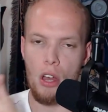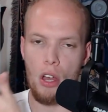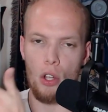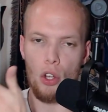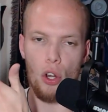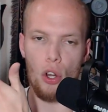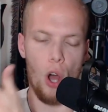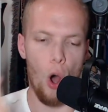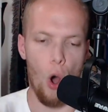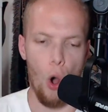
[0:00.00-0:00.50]

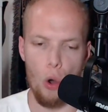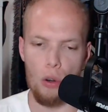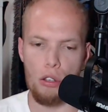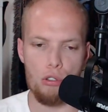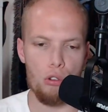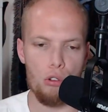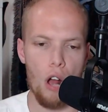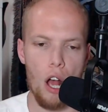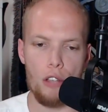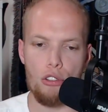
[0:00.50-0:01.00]
You're the
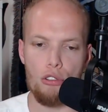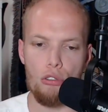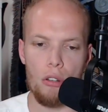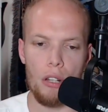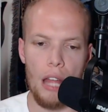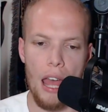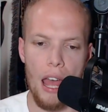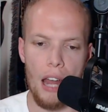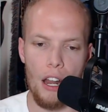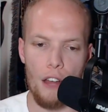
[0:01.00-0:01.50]
oldest roster in
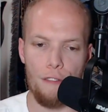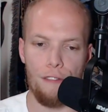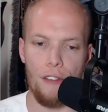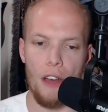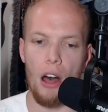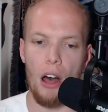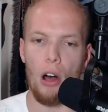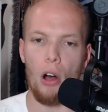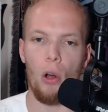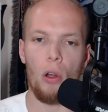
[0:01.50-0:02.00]
the
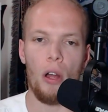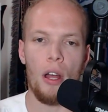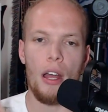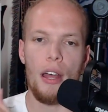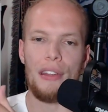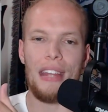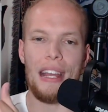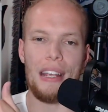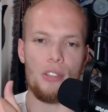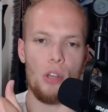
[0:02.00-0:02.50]
NFL.
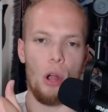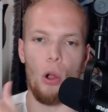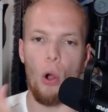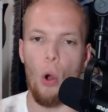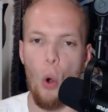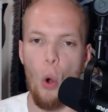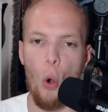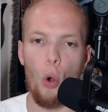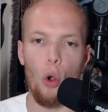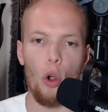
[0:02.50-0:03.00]
These are
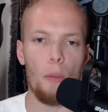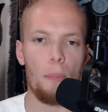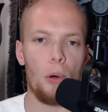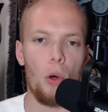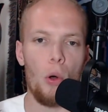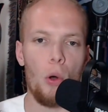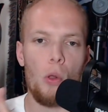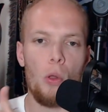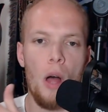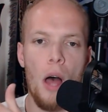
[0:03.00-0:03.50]

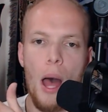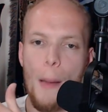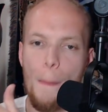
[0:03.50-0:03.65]
horrible,